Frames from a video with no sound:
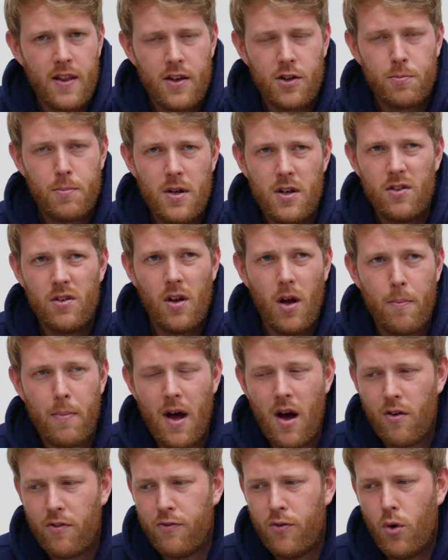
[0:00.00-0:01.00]
there's been
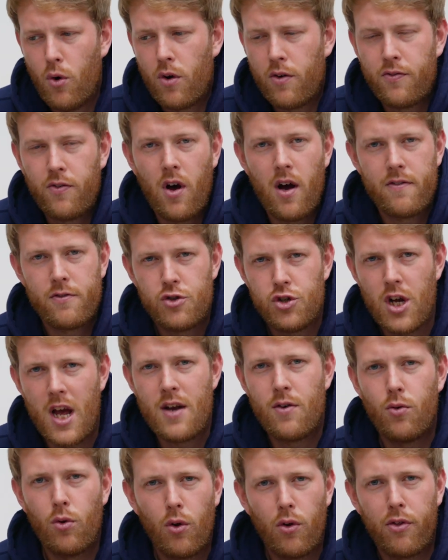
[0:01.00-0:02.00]
about four or five
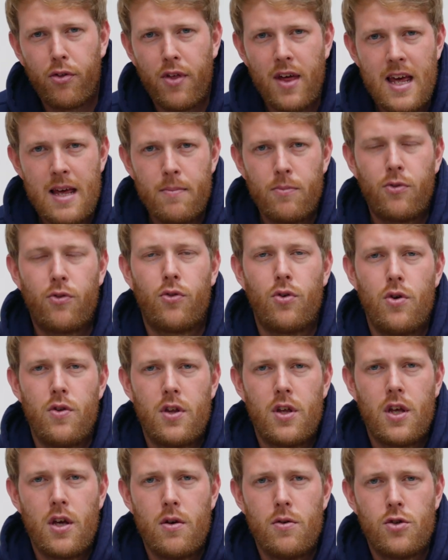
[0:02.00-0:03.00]
general themes through
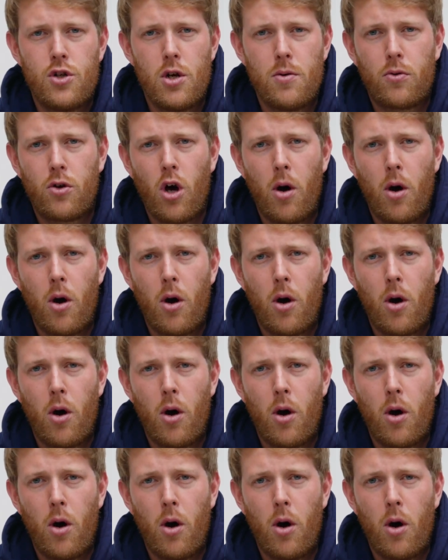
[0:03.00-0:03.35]
the YouTube